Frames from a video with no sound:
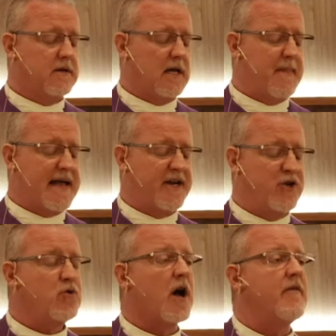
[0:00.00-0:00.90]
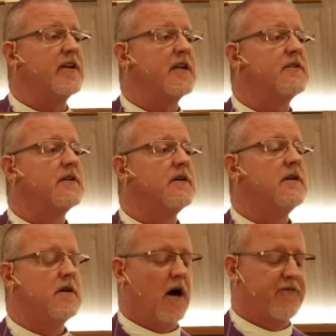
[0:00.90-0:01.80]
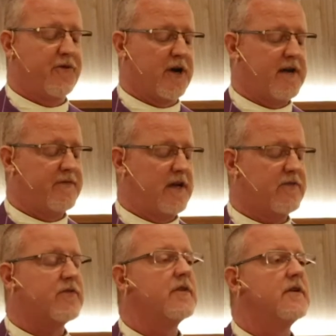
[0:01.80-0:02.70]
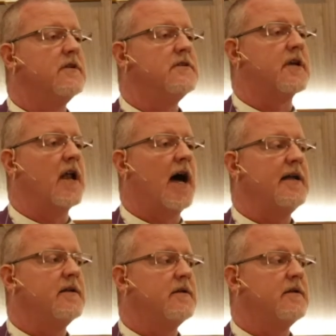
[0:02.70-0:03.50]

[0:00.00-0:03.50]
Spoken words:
and made a new covenant of forgiveness tonight.